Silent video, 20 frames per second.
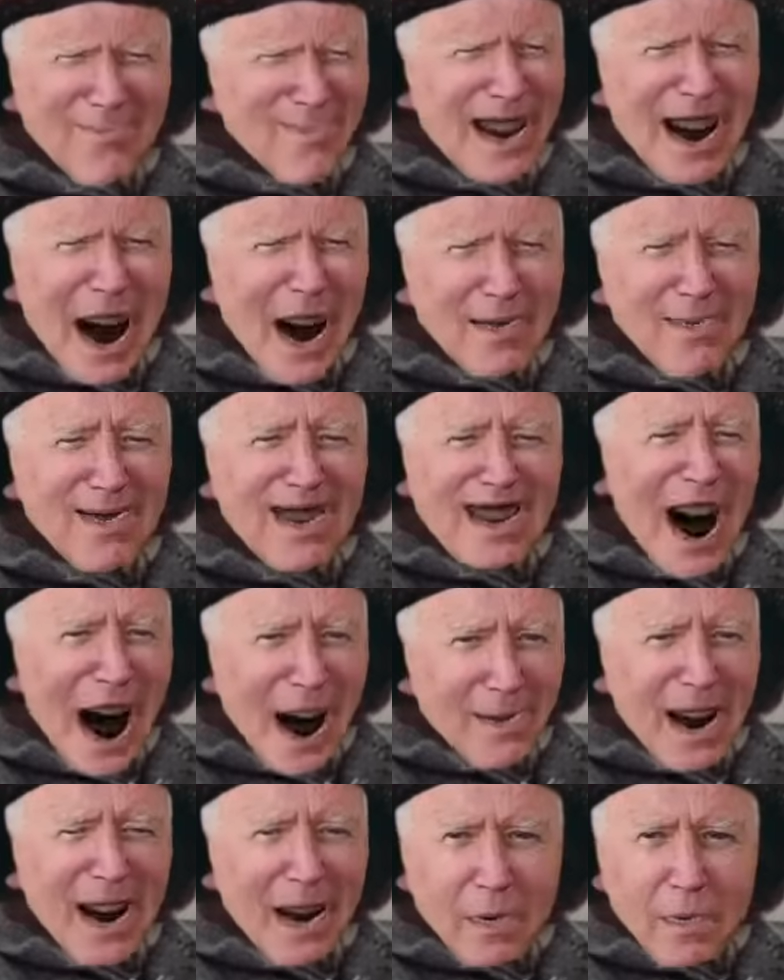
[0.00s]
Oh,
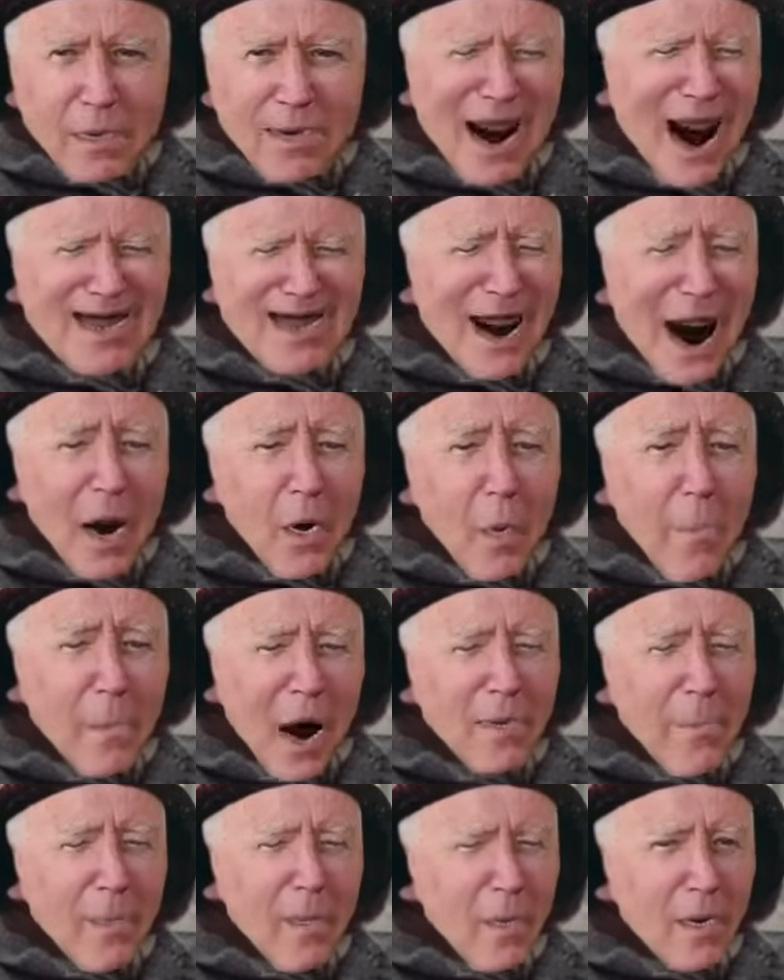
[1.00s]
damn it! I thought
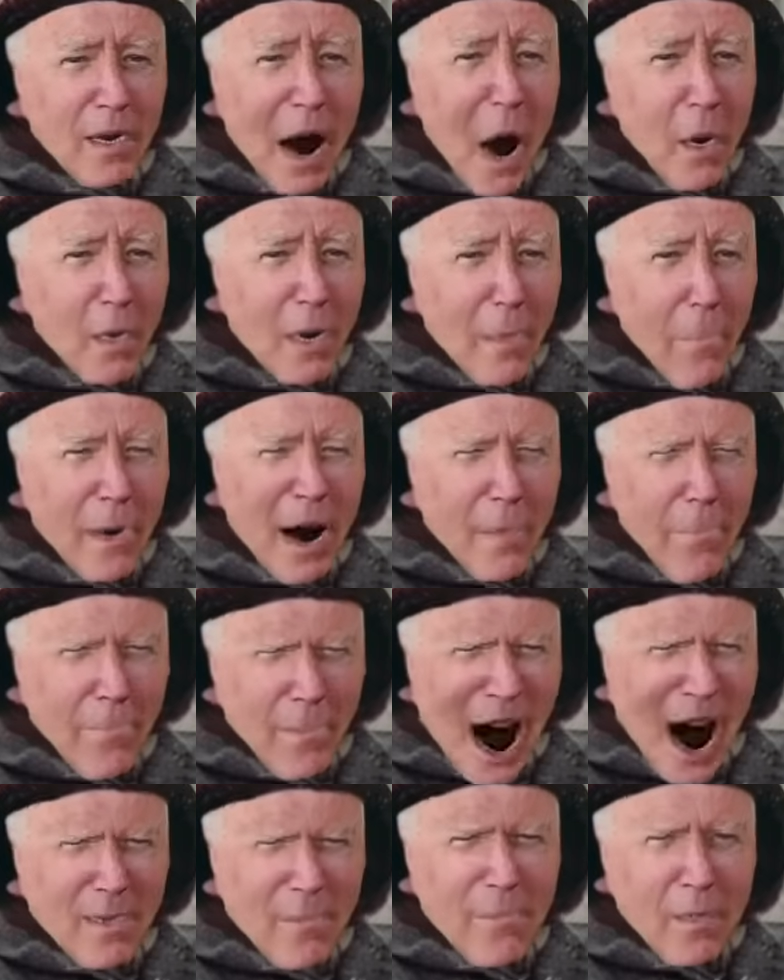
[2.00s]
Obama was talking about
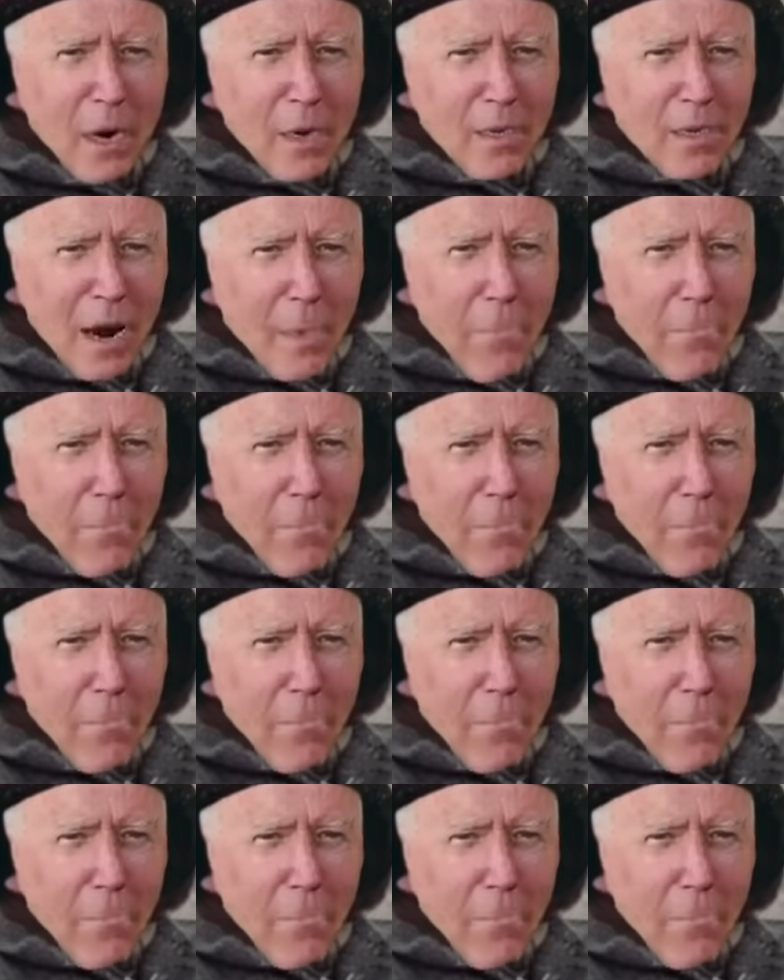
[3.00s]
my frozen